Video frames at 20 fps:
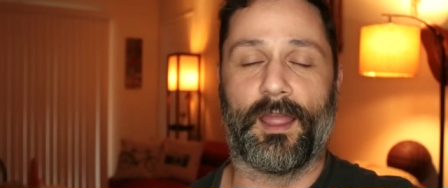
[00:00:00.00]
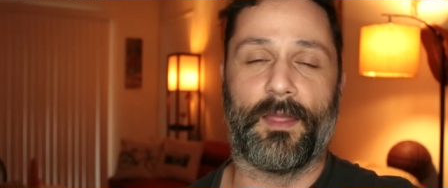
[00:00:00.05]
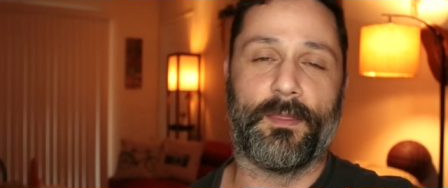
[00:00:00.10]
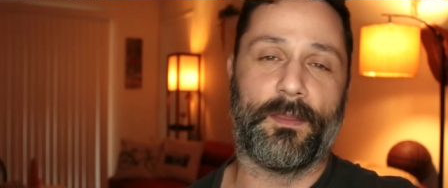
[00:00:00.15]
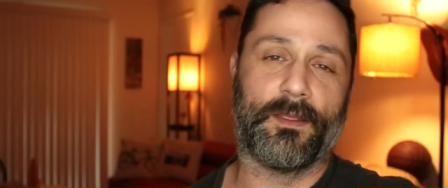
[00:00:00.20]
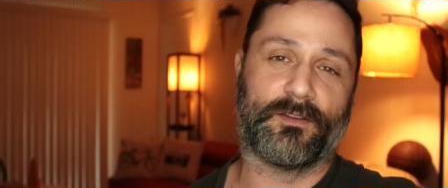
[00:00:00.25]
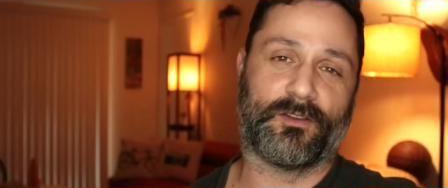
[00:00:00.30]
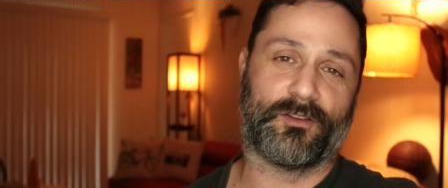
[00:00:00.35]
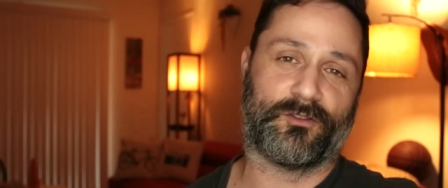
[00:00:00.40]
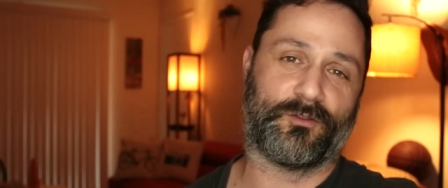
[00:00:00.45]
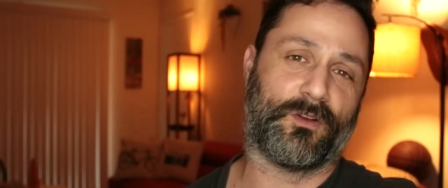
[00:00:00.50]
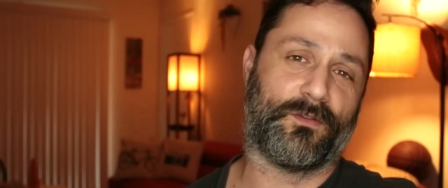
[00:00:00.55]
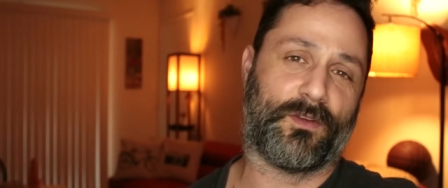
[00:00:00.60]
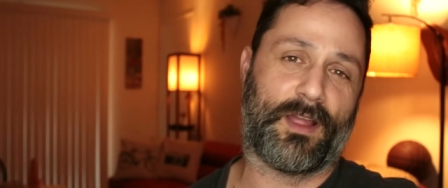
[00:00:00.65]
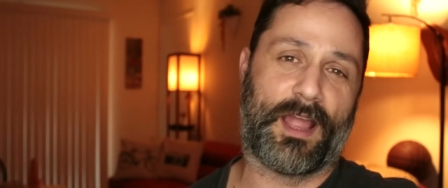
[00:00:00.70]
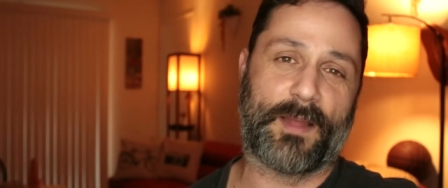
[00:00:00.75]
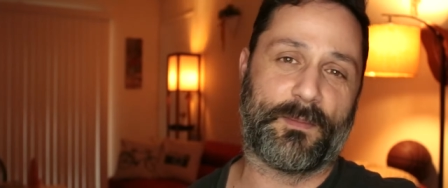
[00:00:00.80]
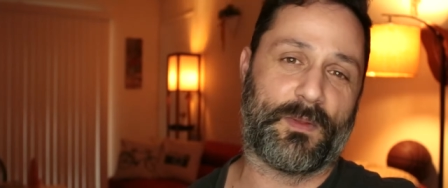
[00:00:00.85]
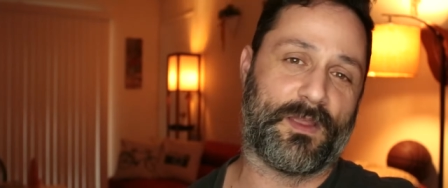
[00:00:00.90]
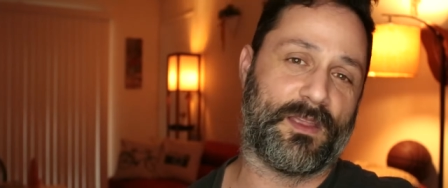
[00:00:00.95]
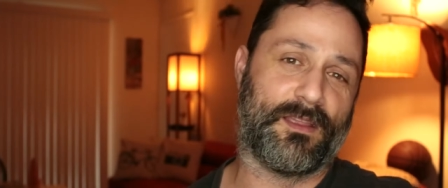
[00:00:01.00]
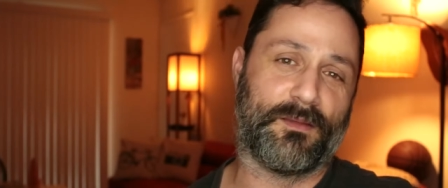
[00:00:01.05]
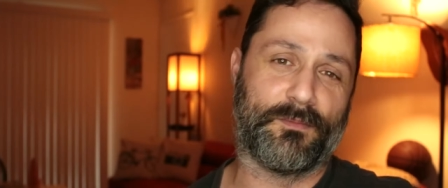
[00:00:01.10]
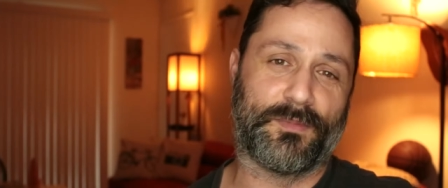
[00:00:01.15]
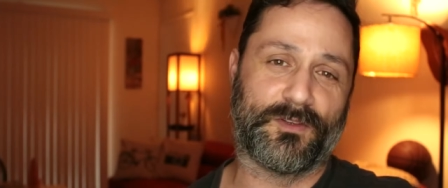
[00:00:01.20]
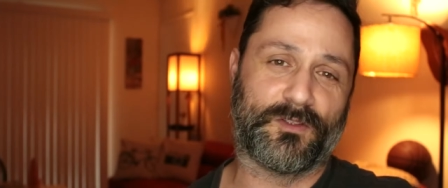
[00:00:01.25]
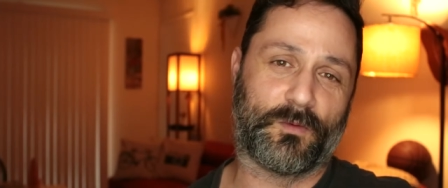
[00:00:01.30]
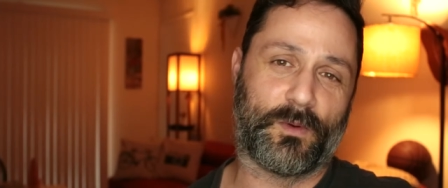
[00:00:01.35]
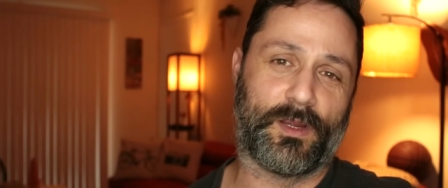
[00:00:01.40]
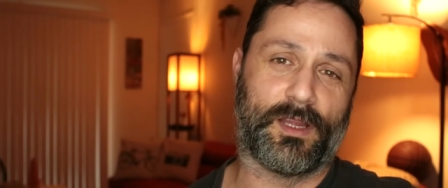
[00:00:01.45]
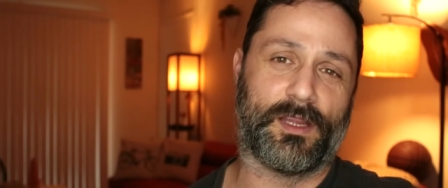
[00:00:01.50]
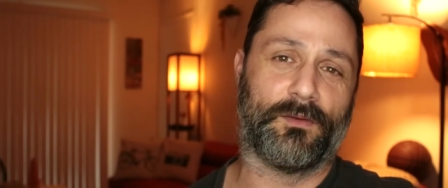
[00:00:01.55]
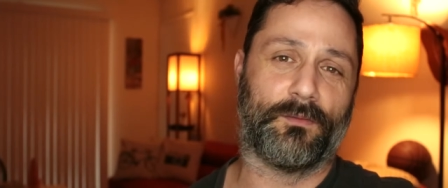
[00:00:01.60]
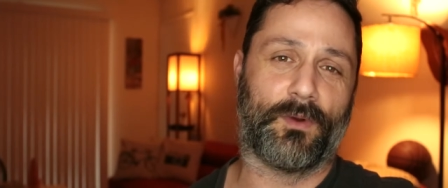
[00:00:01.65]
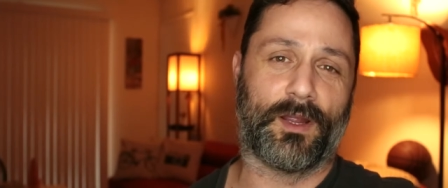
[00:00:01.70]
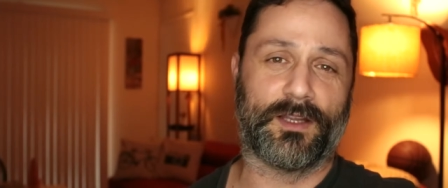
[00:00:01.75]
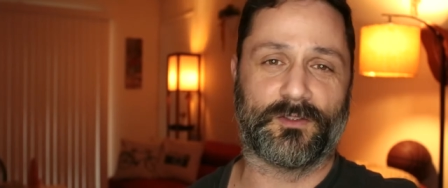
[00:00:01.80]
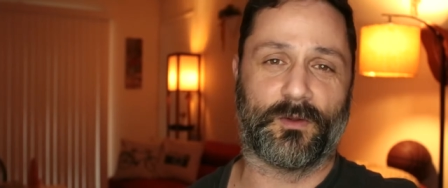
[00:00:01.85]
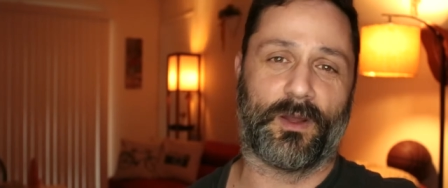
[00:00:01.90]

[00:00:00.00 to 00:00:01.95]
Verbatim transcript: And this is sort of a happy in between, right?